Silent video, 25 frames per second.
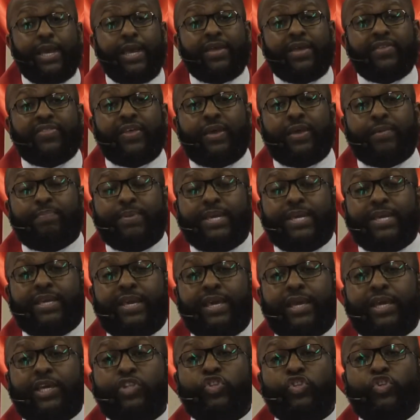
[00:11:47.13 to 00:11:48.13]
They
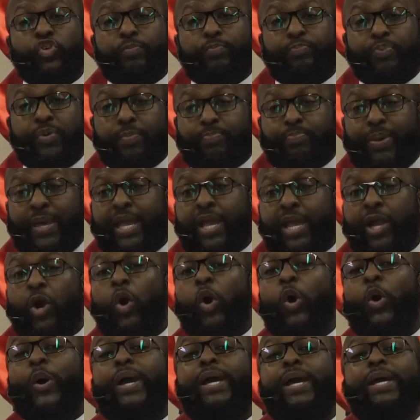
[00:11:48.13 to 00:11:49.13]
begin to prepare
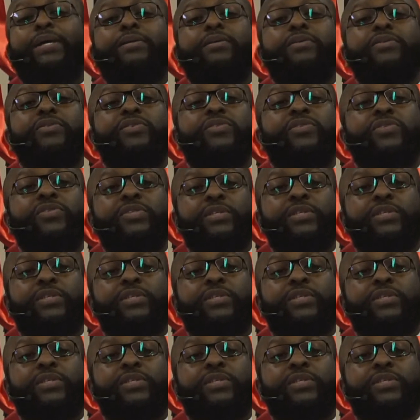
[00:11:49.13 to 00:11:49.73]
oils